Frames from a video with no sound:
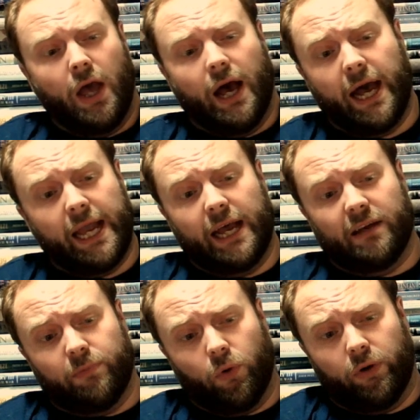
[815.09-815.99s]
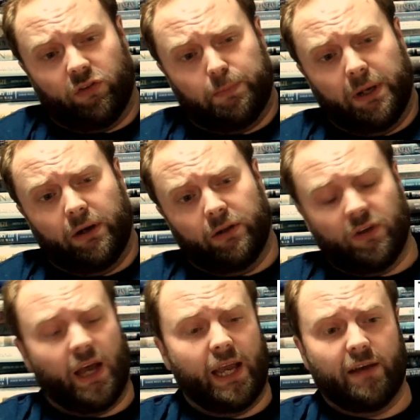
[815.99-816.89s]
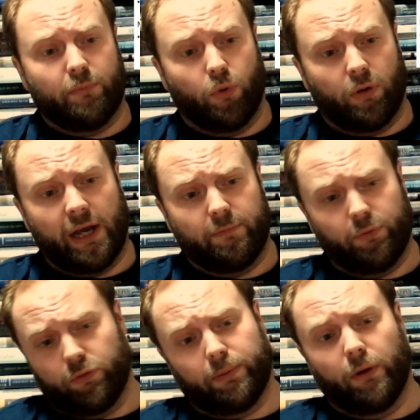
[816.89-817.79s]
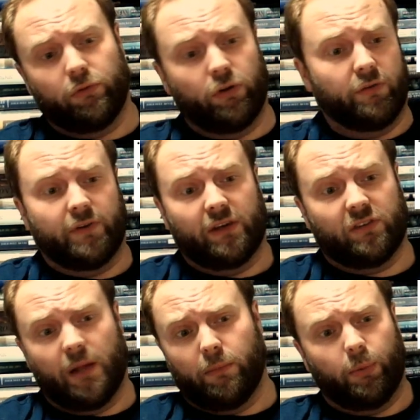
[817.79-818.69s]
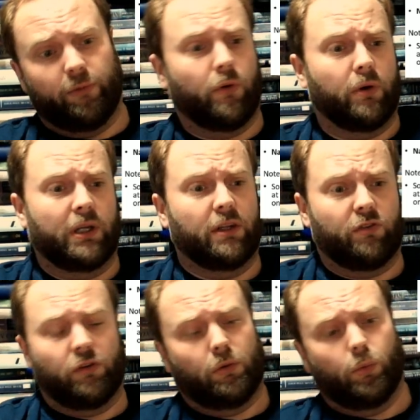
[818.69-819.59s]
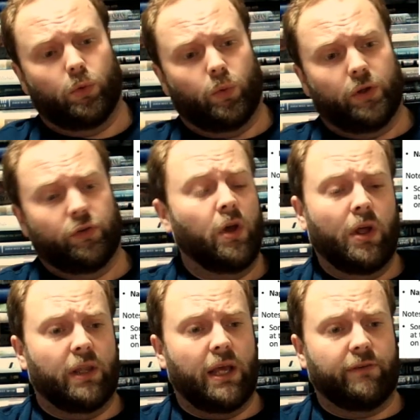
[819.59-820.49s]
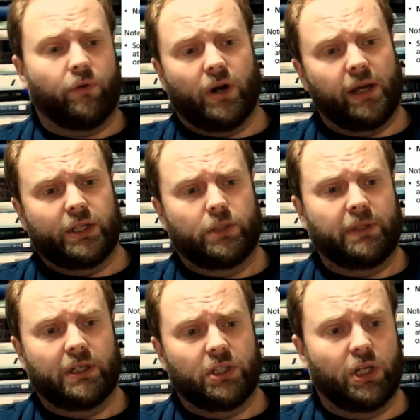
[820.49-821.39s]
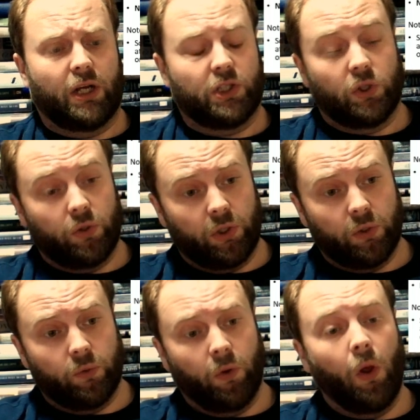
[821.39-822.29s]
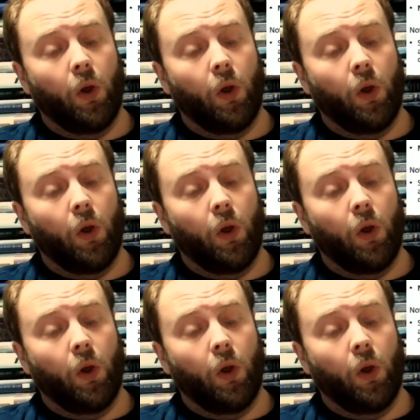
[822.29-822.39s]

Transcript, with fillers: I have more experience, I was promoted to vice admiral before here, this someone was, therefore I should be in charge, not you.